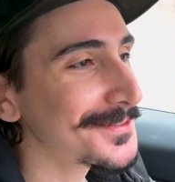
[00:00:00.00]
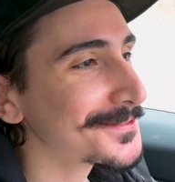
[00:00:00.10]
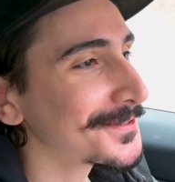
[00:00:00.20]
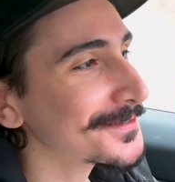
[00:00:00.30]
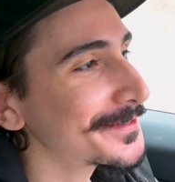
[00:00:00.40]
these
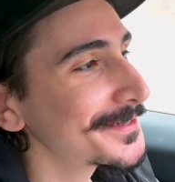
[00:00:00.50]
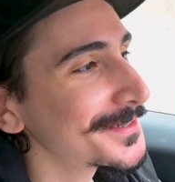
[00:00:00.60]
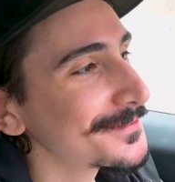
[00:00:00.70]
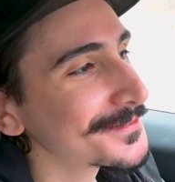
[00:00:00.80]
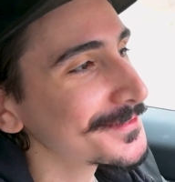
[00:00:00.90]

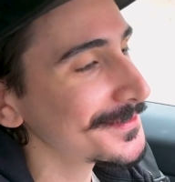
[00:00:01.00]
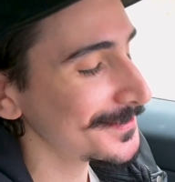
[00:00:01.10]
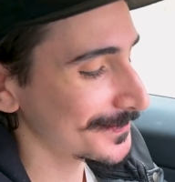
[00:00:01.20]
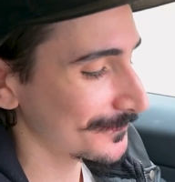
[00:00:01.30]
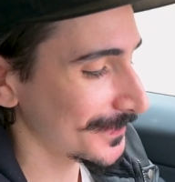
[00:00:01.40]
alternatives, and
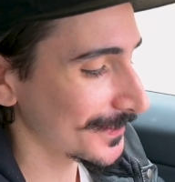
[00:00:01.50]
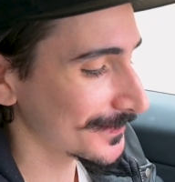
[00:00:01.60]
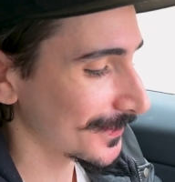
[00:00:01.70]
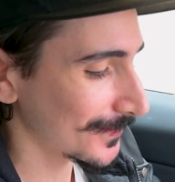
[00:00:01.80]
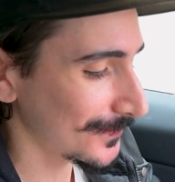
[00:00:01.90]
these
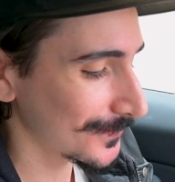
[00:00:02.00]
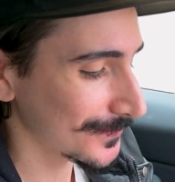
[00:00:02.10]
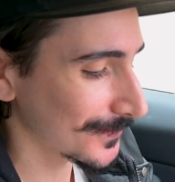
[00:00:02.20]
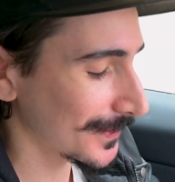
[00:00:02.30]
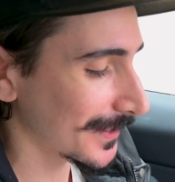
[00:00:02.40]
TikTok
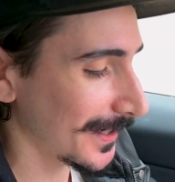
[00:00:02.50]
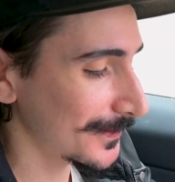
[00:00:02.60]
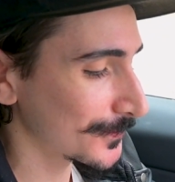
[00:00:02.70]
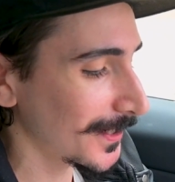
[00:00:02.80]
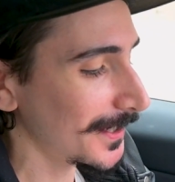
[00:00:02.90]
users are like, I
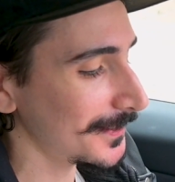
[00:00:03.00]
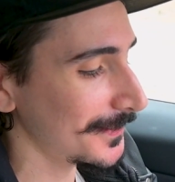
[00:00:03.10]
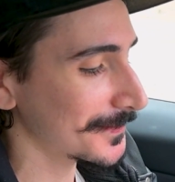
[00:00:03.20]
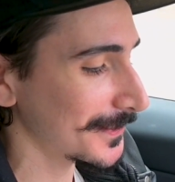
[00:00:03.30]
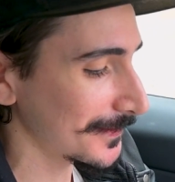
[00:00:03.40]
tried it,
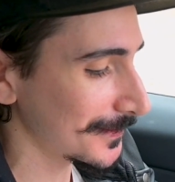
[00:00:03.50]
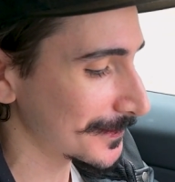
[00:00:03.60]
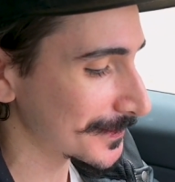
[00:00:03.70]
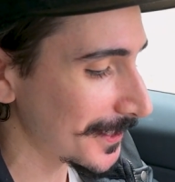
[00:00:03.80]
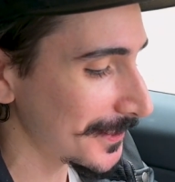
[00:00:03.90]
it's not the
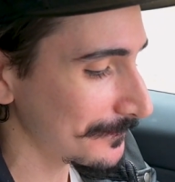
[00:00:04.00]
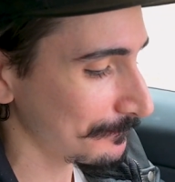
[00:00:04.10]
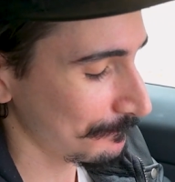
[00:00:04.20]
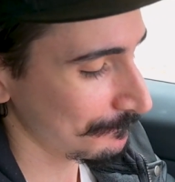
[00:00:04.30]
same.